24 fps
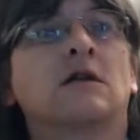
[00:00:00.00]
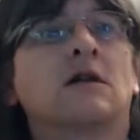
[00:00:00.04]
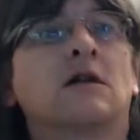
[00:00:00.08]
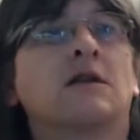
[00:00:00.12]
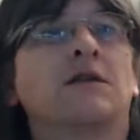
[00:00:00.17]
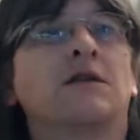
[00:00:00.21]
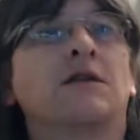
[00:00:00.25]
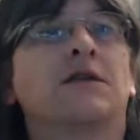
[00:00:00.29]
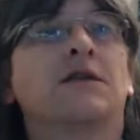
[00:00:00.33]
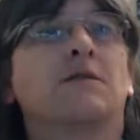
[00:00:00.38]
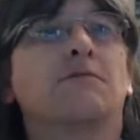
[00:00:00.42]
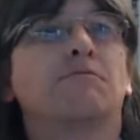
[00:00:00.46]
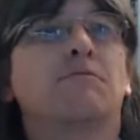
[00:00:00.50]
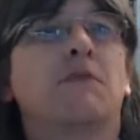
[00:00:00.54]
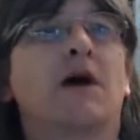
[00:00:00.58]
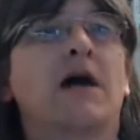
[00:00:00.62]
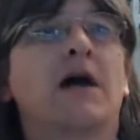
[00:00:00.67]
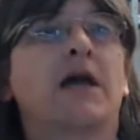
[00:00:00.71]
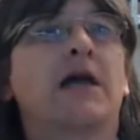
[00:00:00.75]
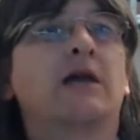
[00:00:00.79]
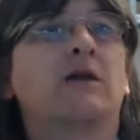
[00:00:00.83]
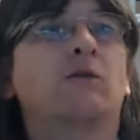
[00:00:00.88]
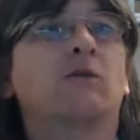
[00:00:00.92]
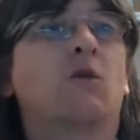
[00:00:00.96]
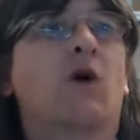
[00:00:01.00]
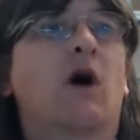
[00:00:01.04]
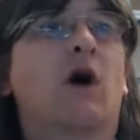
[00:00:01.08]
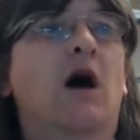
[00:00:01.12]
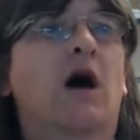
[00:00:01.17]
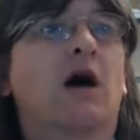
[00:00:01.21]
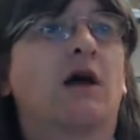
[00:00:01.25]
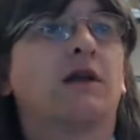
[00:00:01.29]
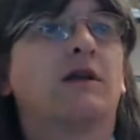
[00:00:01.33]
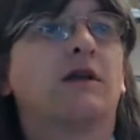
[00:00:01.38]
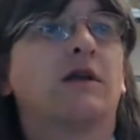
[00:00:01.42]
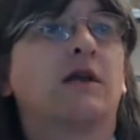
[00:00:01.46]
the main
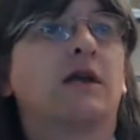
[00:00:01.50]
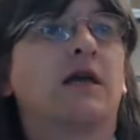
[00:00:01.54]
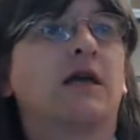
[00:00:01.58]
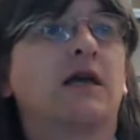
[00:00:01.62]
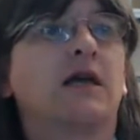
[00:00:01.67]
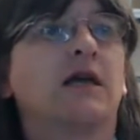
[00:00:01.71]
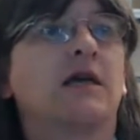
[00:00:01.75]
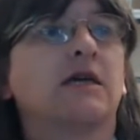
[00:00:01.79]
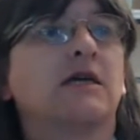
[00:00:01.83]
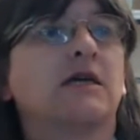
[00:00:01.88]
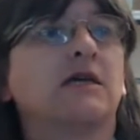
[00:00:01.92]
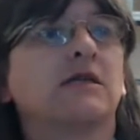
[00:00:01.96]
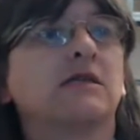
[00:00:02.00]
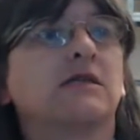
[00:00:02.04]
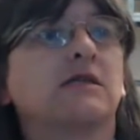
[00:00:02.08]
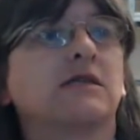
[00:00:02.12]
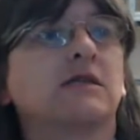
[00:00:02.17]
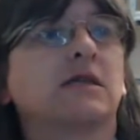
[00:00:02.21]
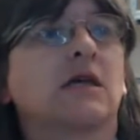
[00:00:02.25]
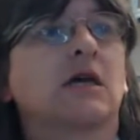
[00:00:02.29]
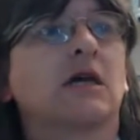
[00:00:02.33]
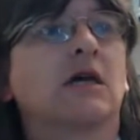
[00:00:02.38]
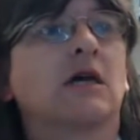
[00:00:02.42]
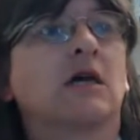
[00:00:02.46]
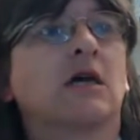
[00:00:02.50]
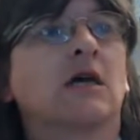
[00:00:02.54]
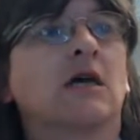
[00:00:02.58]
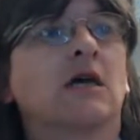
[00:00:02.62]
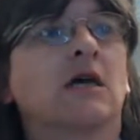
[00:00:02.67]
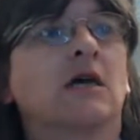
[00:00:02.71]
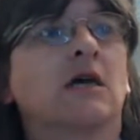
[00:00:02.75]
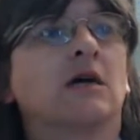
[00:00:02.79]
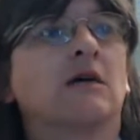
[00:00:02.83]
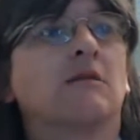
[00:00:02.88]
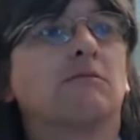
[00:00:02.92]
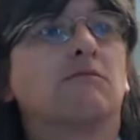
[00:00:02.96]
one is
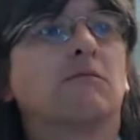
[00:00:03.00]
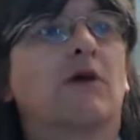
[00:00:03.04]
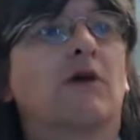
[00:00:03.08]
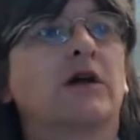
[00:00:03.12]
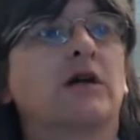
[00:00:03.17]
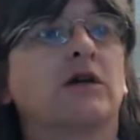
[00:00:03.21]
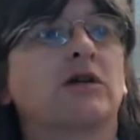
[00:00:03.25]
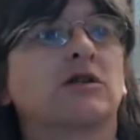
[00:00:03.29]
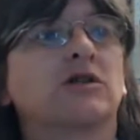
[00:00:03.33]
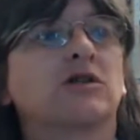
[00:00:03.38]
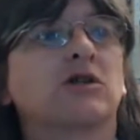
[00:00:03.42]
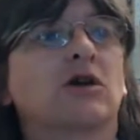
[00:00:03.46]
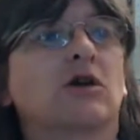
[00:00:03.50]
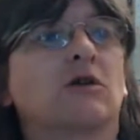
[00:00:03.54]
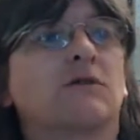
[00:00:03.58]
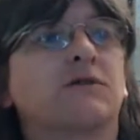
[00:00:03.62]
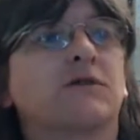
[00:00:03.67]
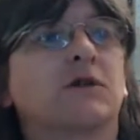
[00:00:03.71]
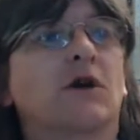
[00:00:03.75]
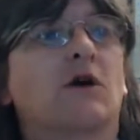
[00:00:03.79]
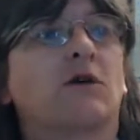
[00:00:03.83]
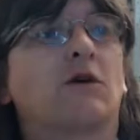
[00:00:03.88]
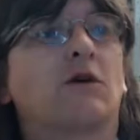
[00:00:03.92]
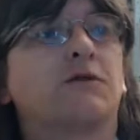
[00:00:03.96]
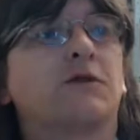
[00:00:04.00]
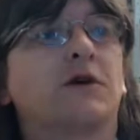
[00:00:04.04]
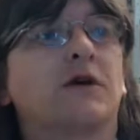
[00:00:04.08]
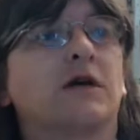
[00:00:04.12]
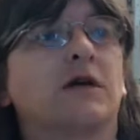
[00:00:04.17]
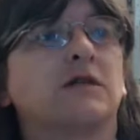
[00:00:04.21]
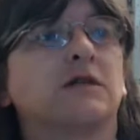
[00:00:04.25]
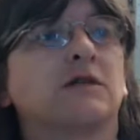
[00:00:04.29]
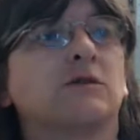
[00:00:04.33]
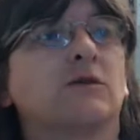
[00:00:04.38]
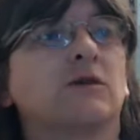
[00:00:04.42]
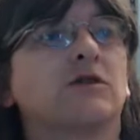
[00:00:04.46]
Microsoft
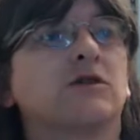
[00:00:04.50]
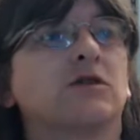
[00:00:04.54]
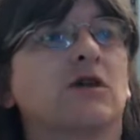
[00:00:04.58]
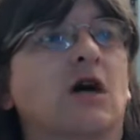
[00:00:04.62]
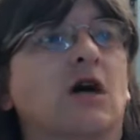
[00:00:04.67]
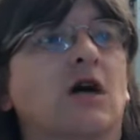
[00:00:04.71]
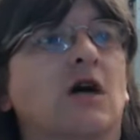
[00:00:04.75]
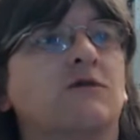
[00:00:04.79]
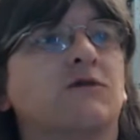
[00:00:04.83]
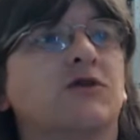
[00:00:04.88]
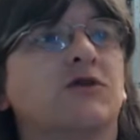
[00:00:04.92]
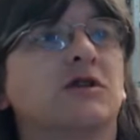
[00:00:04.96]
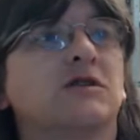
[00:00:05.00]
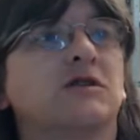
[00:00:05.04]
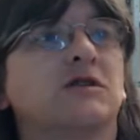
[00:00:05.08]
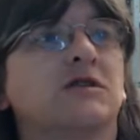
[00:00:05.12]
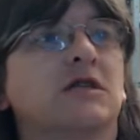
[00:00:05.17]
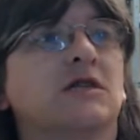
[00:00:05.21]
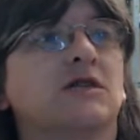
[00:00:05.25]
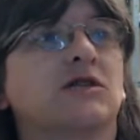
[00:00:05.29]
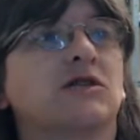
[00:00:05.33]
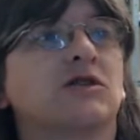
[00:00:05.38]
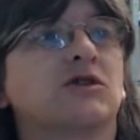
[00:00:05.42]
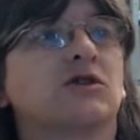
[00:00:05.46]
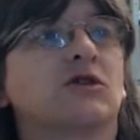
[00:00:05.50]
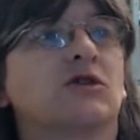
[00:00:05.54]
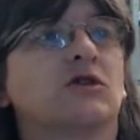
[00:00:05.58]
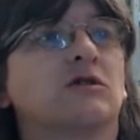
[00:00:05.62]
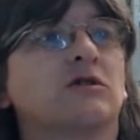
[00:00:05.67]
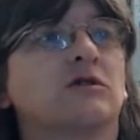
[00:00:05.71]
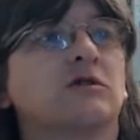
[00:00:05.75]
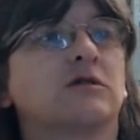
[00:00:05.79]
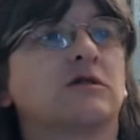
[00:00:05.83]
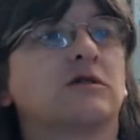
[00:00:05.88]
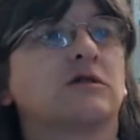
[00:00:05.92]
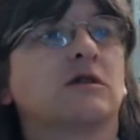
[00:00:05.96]
Office, which I have just
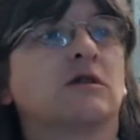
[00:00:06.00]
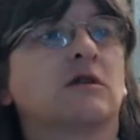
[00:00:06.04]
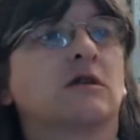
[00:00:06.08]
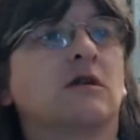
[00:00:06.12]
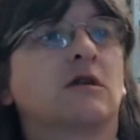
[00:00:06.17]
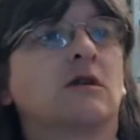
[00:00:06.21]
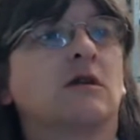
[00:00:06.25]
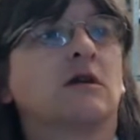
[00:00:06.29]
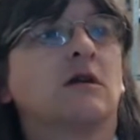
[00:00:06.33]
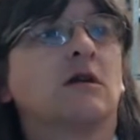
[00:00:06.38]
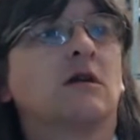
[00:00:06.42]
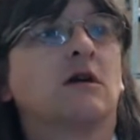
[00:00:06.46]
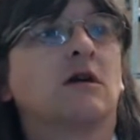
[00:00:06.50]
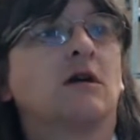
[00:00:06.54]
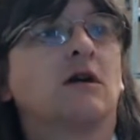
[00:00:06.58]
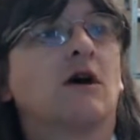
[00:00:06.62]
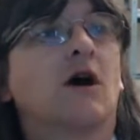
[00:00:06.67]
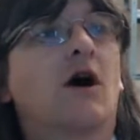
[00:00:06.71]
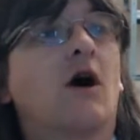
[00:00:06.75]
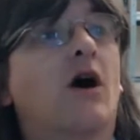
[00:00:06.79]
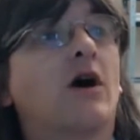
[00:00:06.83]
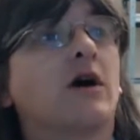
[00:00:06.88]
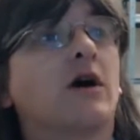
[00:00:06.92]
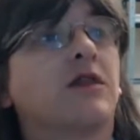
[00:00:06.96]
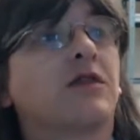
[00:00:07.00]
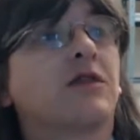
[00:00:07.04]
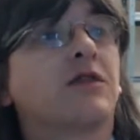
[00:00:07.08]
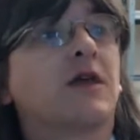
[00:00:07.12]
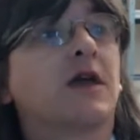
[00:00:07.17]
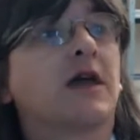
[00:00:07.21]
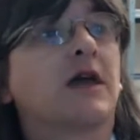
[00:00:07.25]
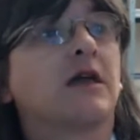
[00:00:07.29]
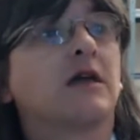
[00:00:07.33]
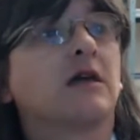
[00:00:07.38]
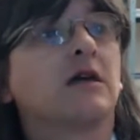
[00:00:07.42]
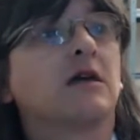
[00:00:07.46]
installed, I
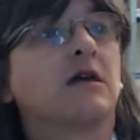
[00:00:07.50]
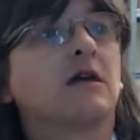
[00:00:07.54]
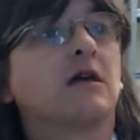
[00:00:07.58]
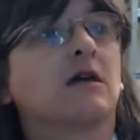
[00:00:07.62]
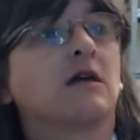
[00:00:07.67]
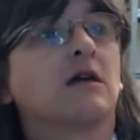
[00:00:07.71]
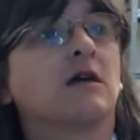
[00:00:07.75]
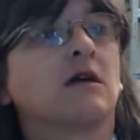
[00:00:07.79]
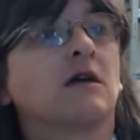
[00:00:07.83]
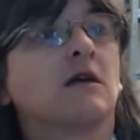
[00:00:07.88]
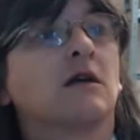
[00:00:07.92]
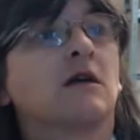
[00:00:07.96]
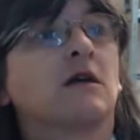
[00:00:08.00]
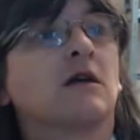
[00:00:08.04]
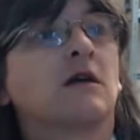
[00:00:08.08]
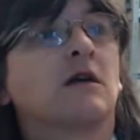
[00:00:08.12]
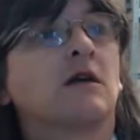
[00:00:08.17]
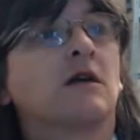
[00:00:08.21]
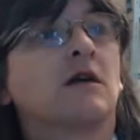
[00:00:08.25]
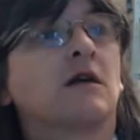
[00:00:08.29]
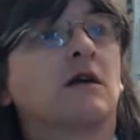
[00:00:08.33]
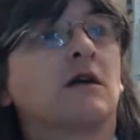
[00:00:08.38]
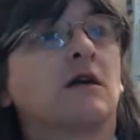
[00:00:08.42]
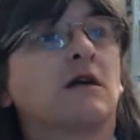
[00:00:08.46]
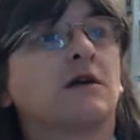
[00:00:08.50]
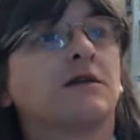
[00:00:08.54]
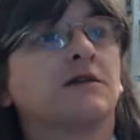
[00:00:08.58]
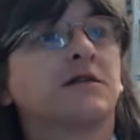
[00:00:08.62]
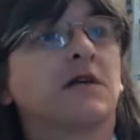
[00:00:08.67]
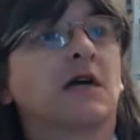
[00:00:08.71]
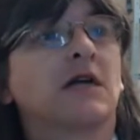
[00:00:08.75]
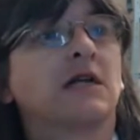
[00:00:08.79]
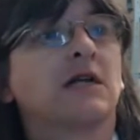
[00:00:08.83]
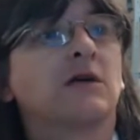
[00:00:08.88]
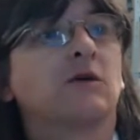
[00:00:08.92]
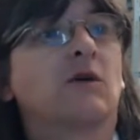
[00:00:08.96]
think.
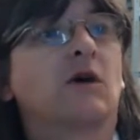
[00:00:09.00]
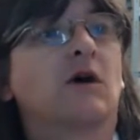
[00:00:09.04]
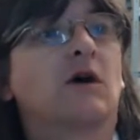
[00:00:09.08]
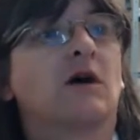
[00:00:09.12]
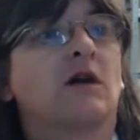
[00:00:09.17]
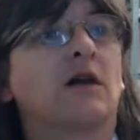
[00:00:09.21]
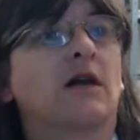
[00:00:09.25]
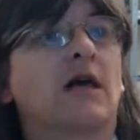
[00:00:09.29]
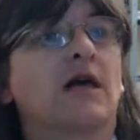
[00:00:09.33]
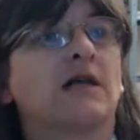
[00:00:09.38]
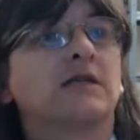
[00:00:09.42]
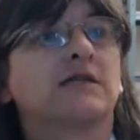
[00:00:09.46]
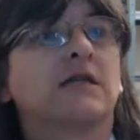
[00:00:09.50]
Tell you what, let's